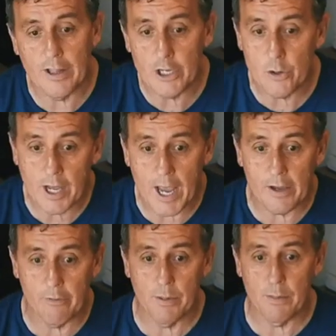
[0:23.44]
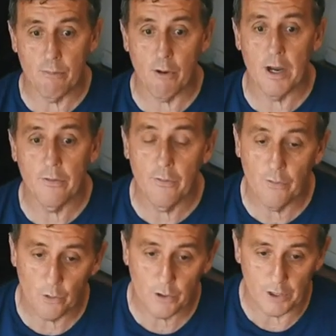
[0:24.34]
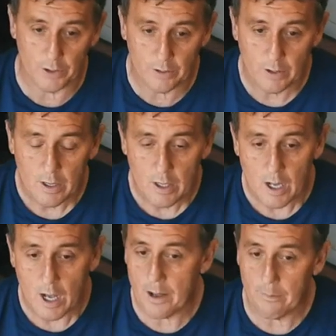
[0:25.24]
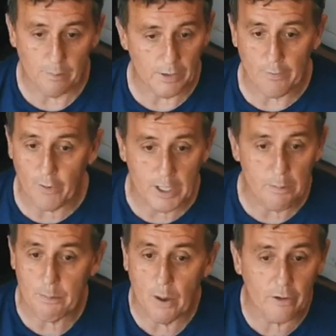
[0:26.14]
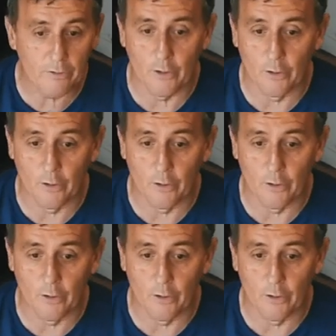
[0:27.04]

of us in the UK have been praying for you. If I could be